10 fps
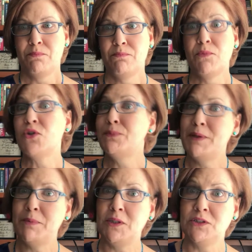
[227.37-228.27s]
Most
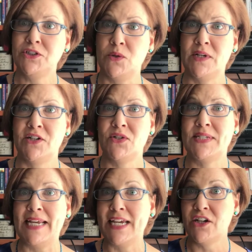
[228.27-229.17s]
people don't
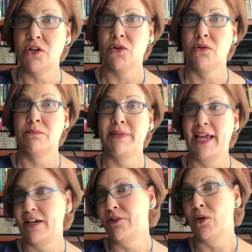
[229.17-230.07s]
understand her
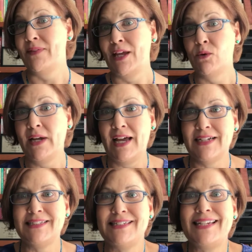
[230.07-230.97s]
behavior and they
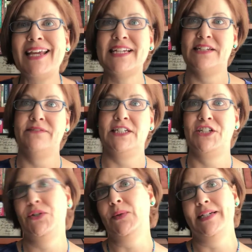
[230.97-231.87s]
react negatively
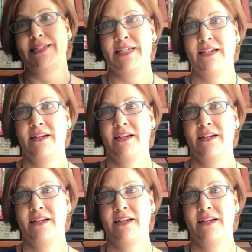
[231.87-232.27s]
to it.